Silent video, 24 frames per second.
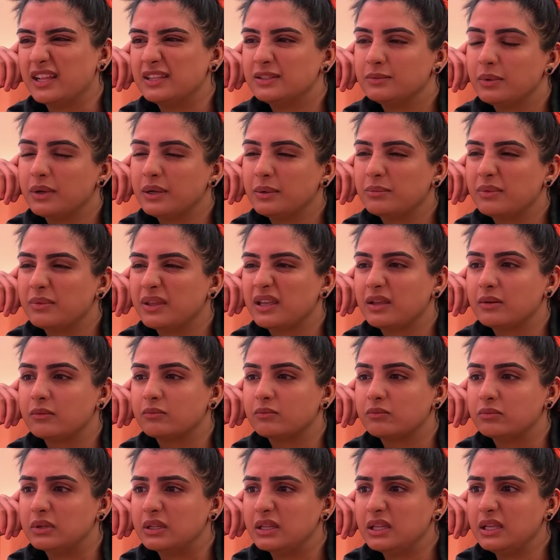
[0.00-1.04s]
that's why I'm like,
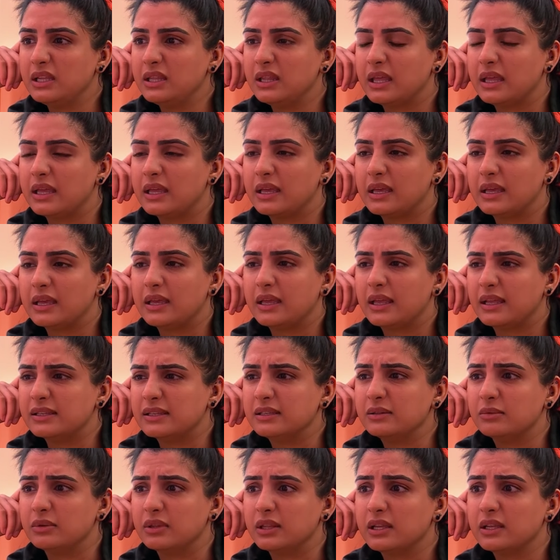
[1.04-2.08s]
really? Like, is
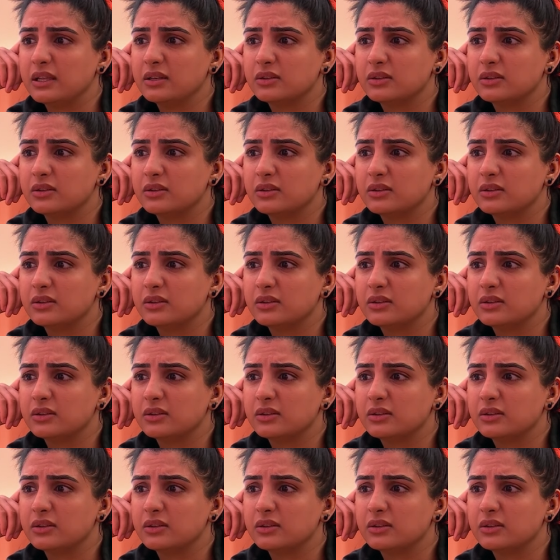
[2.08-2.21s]
he really